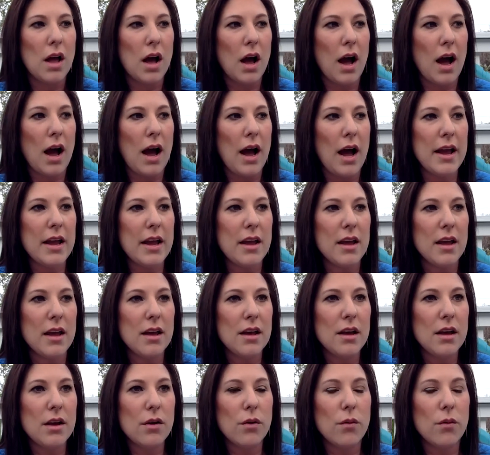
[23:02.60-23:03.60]
I
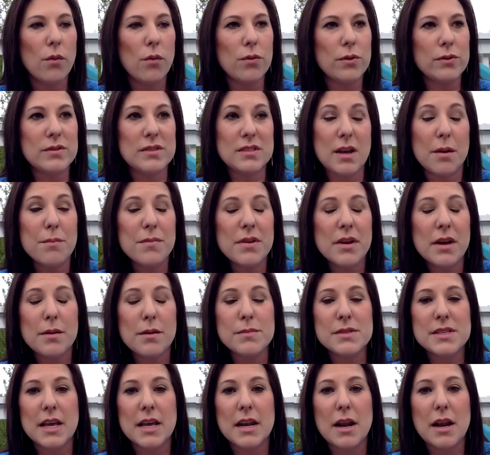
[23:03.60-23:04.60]

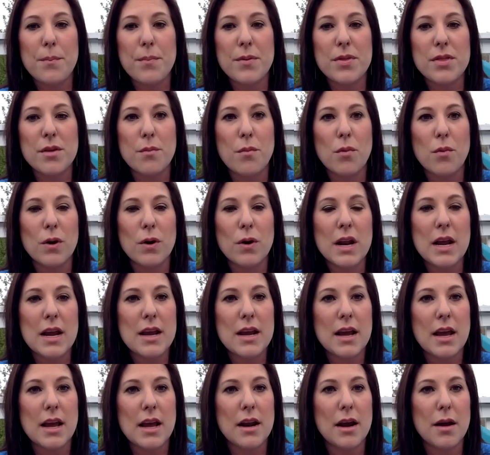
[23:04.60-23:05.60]
sometimes get up in the
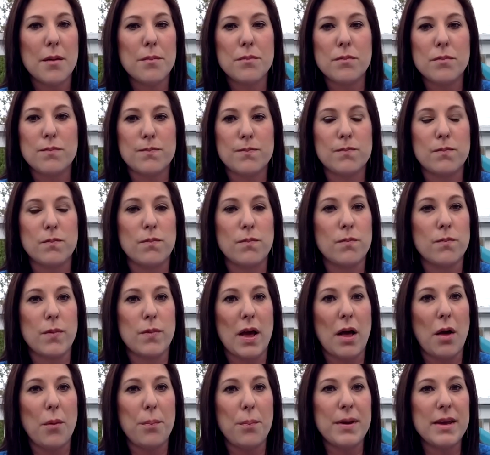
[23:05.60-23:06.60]
morning and I'm
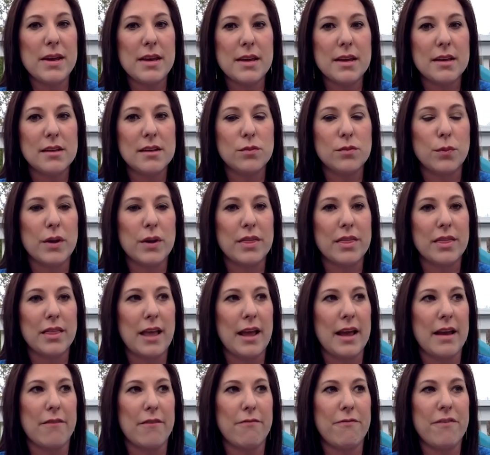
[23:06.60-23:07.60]
helping kids with
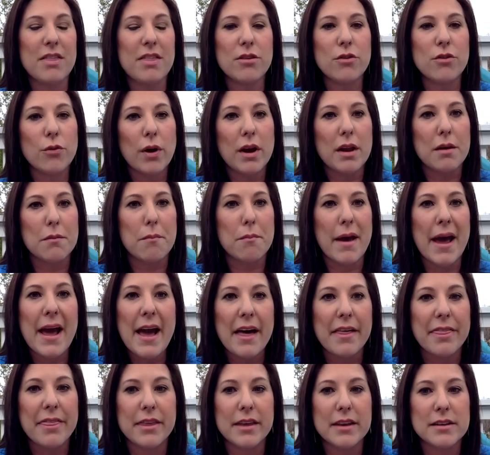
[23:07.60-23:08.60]
like fifth grade
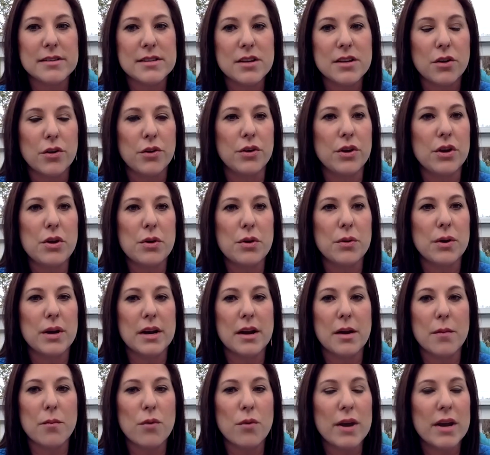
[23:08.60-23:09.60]
math until noon,
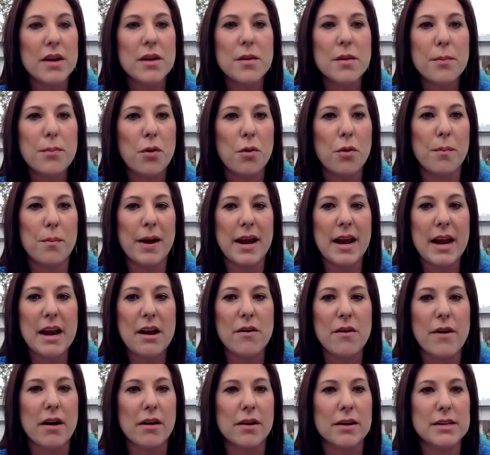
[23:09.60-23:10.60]
and I'm ready to pull my
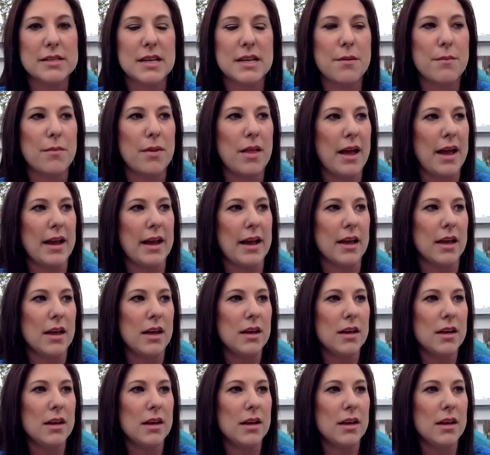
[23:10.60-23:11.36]
hair out because I'm like,